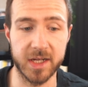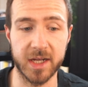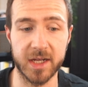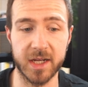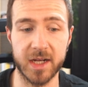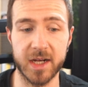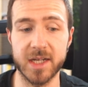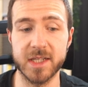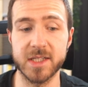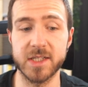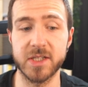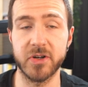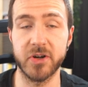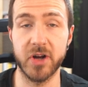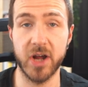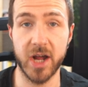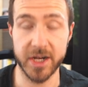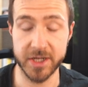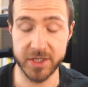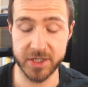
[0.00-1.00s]
and
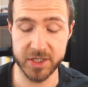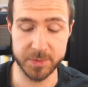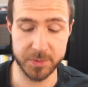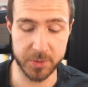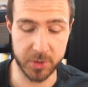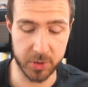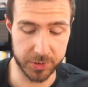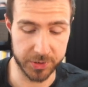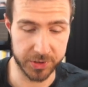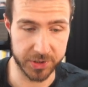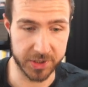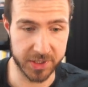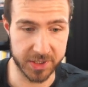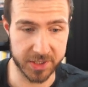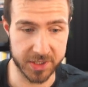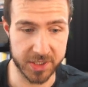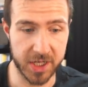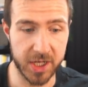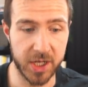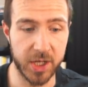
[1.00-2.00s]
cluster item
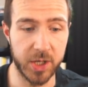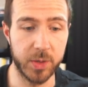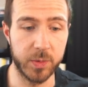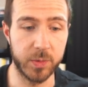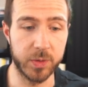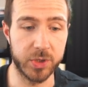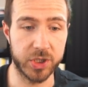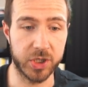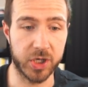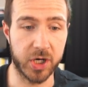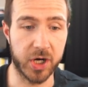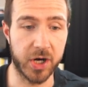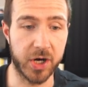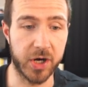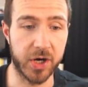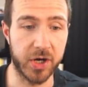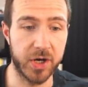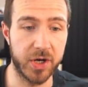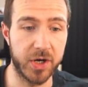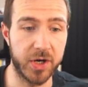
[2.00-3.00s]
content, which
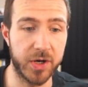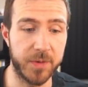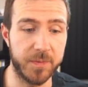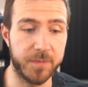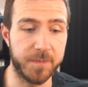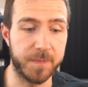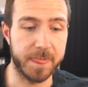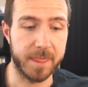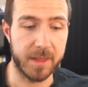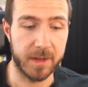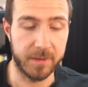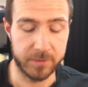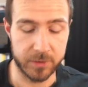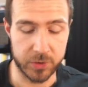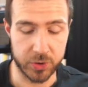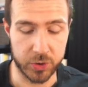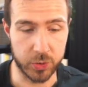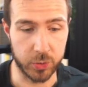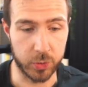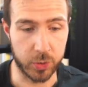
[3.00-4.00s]
are
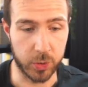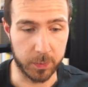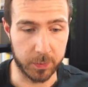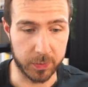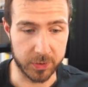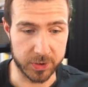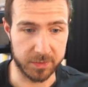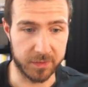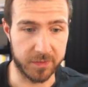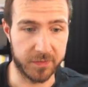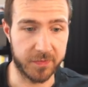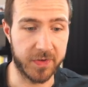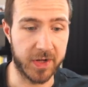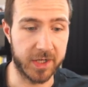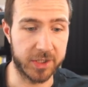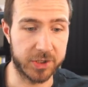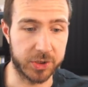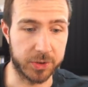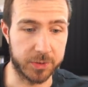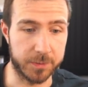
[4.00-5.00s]
two composable
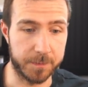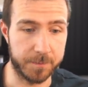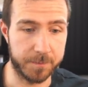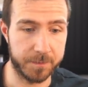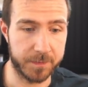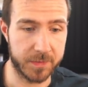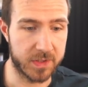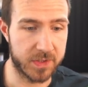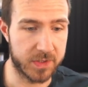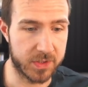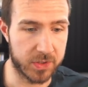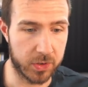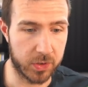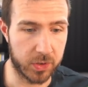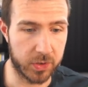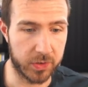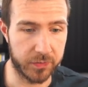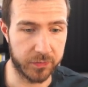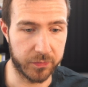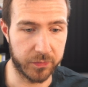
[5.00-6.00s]
functions.
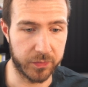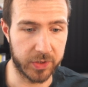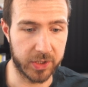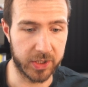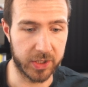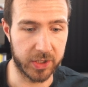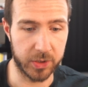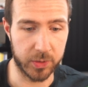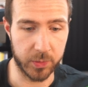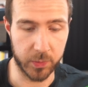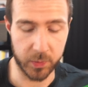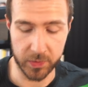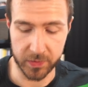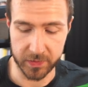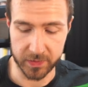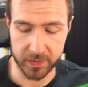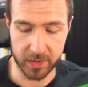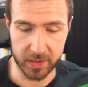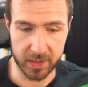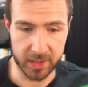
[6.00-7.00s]
So if we go
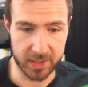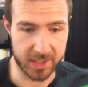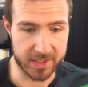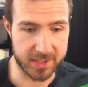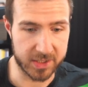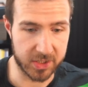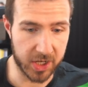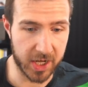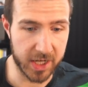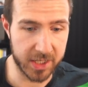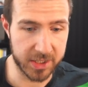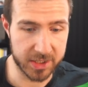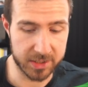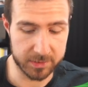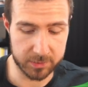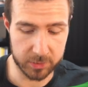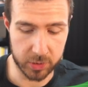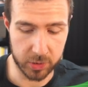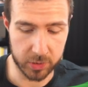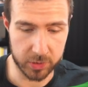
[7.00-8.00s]
with the cluster
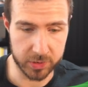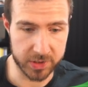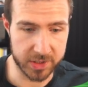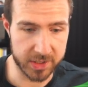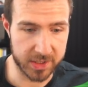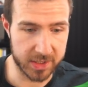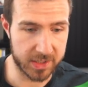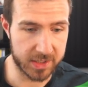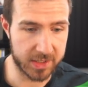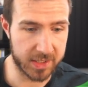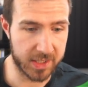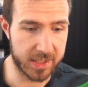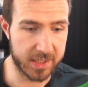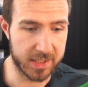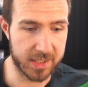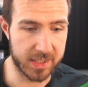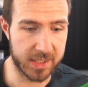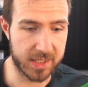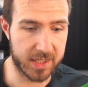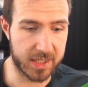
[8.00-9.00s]
item content
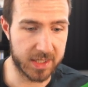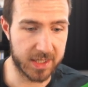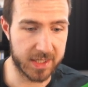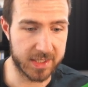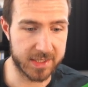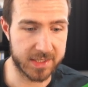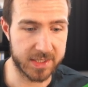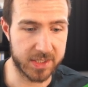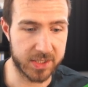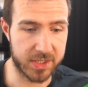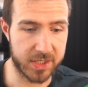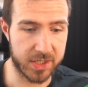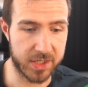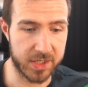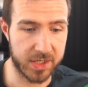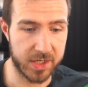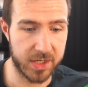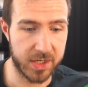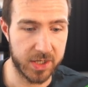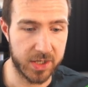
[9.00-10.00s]
and the cluster